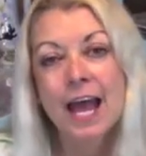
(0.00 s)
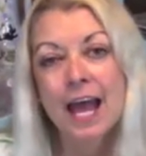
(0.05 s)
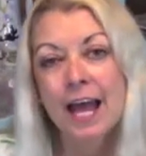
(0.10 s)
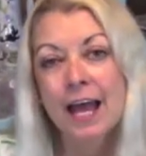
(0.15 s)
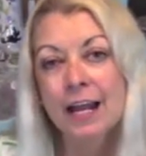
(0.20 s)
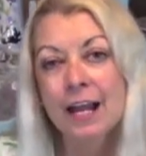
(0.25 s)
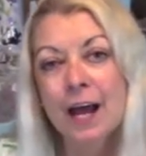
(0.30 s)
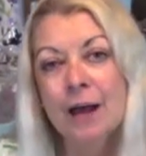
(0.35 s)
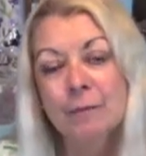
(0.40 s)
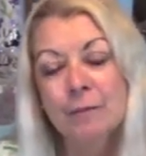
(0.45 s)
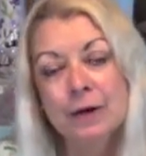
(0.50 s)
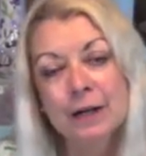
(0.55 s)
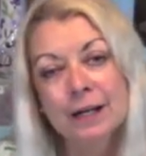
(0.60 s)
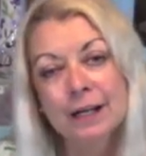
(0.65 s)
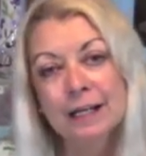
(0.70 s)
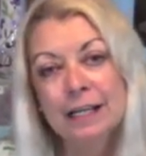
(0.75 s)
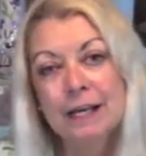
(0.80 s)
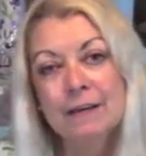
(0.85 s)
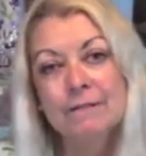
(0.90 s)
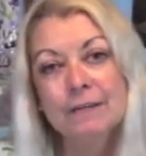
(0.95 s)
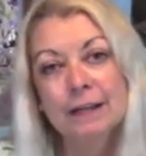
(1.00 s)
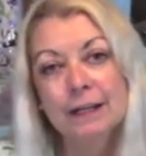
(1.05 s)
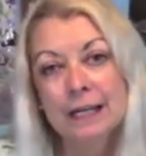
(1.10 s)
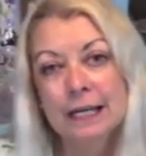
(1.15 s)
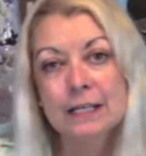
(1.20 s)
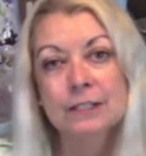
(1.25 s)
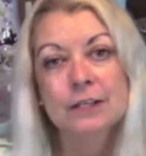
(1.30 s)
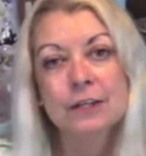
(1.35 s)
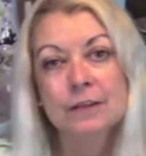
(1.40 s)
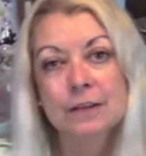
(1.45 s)
And I'm going to leave a
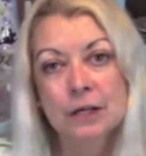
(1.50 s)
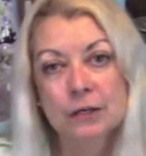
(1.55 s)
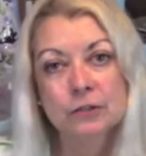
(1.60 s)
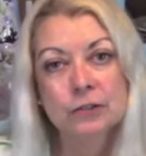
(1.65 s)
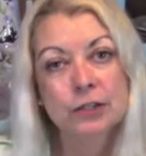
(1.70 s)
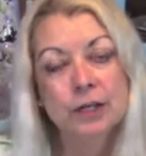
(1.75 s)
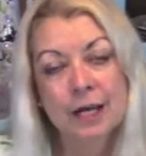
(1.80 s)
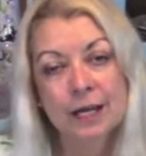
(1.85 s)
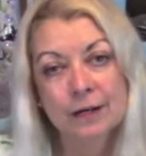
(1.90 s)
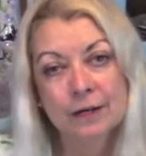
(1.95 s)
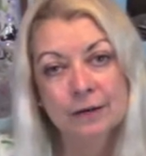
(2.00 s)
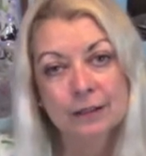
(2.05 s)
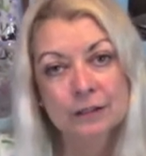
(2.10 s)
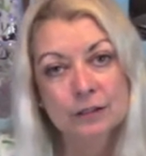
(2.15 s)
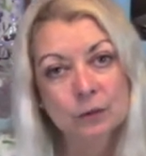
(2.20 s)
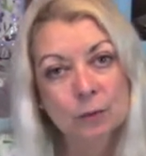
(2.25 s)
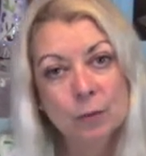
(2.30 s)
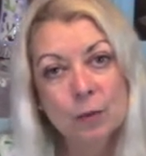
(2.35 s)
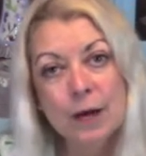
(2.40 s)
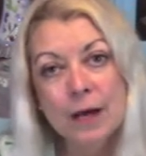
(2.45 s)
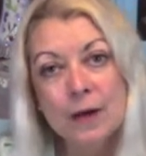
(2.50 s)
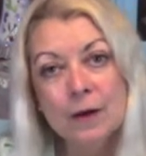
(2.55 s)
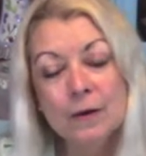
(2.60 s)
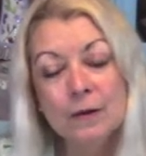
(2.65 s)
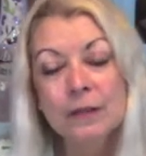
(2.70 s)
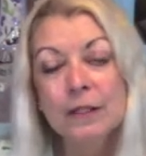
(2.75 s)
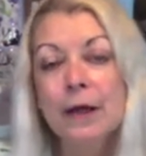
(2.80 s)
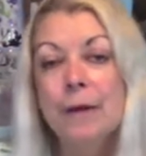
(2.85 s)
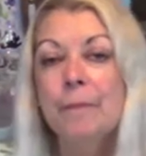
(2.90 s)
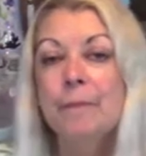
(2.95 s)
link to their channel as
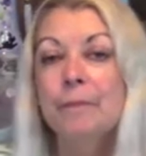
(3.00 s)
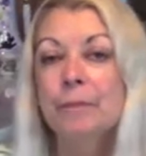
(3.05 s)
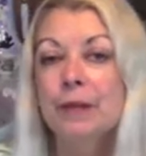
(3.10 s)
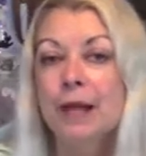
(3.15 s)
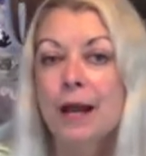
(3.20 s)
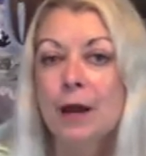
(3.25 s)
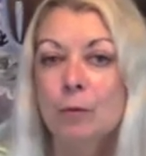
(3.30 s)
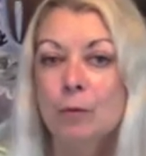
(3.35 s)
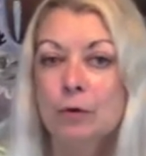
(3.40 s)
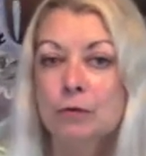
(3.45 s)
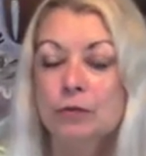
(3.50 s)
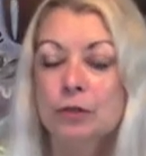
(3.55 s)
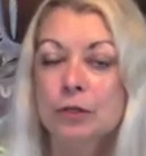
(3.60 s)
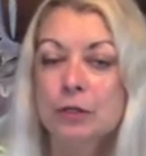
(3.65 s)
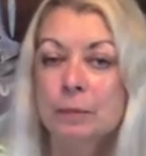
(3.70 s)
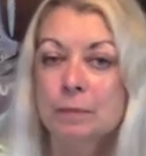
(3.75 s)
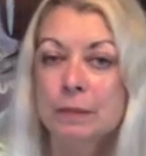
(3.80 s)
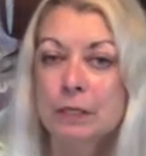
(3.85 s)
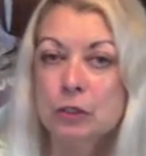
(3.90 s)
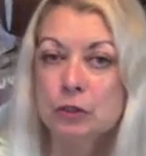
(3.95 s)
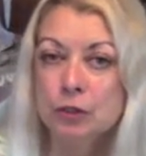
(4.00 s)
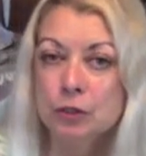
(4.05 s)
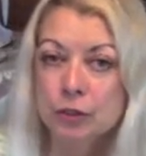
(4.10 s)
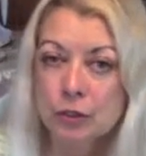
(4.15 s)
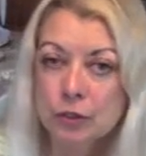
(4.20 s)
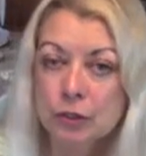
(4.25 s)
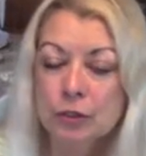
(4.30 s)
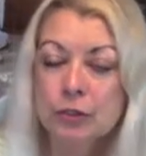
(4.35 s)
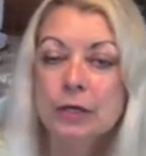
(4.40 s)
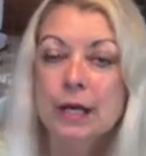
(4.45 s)
well. I want you to be
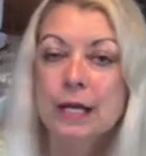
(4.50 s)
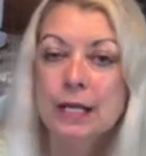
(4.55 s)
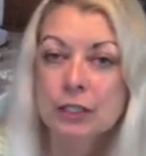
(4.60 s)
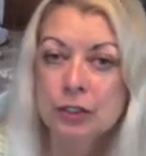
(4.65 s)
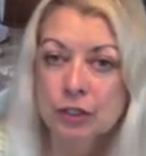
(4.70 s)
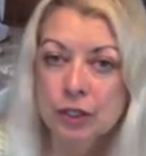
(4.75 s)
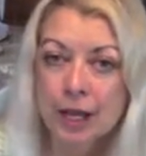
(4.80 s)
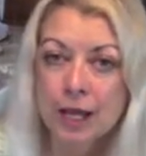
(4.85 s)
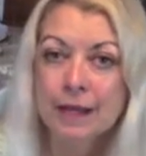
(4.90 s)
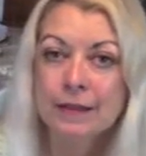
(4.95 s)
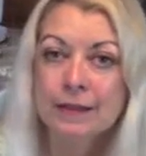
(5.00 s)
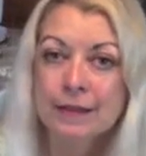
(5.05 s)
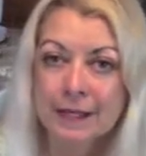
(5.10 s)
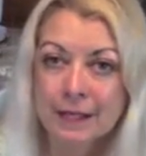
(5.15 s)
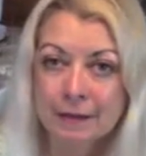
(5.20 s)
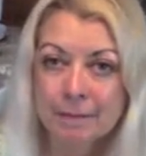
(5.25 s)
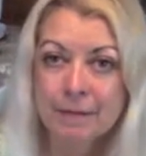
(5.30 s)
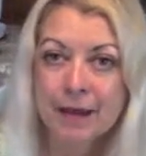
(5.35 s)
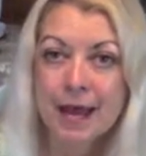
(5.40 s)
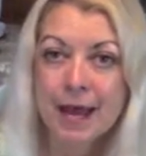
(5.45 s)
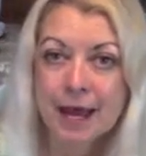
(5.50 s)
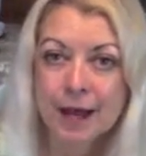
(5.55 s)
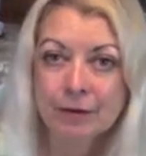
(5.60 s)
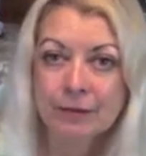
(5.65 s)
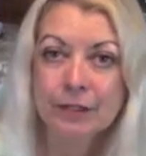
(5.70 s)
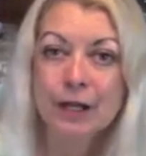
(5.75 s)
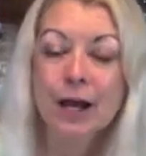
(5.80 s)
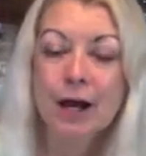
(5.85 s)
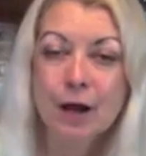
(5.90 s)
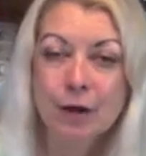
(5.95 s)
sure and check them
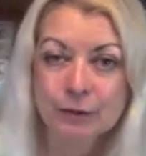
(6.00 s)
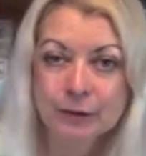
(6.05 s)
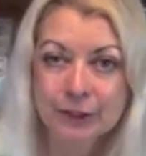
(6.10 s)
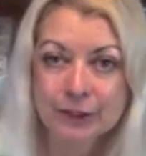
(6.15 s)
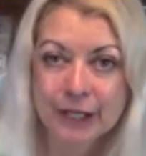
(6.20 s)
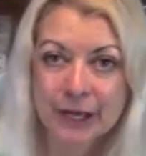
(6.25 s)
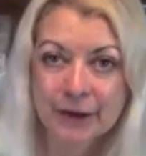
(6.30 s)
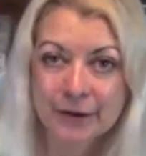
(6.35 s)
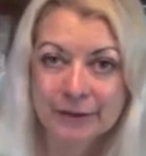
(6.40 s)
out also.